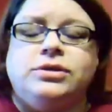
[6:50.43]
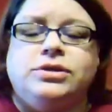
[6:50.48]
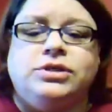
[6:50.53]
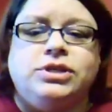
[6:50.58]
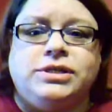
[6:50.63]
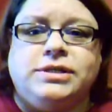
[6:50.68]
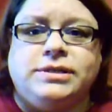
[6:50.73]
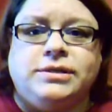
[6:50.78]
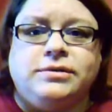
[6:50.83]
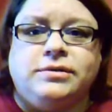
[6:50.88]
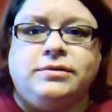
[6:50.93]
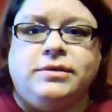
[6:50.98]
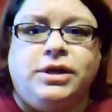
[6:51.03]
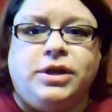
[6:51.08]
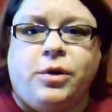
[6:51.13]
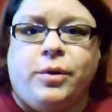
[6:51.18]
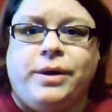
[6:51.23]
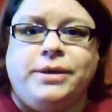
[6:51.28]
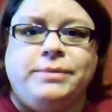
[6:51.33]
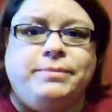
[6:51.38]
just,
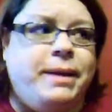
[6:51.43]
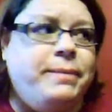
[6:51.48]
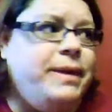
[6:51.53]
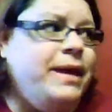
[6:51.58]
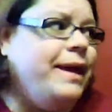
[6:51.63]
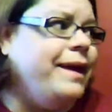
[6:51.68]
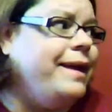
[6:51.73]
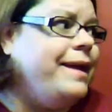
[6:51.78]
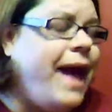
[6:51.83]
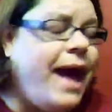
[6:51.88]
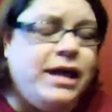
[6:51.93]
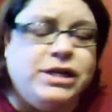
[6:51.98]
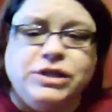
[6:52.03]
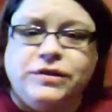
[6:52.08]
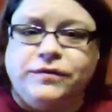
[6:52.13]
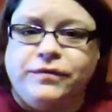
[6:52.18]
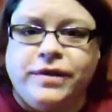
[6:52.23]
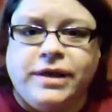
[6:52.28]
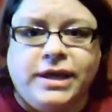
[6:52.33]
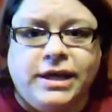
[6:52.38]
it might be a
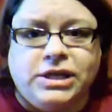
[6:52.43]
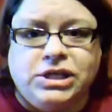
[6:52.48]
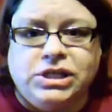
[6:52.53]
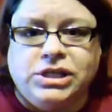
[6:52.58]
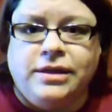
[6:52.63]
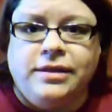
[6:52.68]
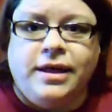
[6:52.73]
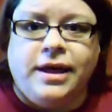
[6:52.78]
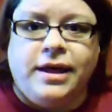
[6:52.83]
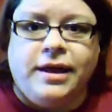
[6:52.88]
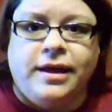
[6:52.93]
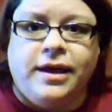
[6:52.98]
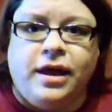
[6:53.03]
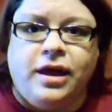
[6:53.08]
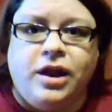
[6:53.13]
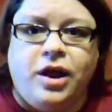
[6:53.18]
gadget for the kitchen that,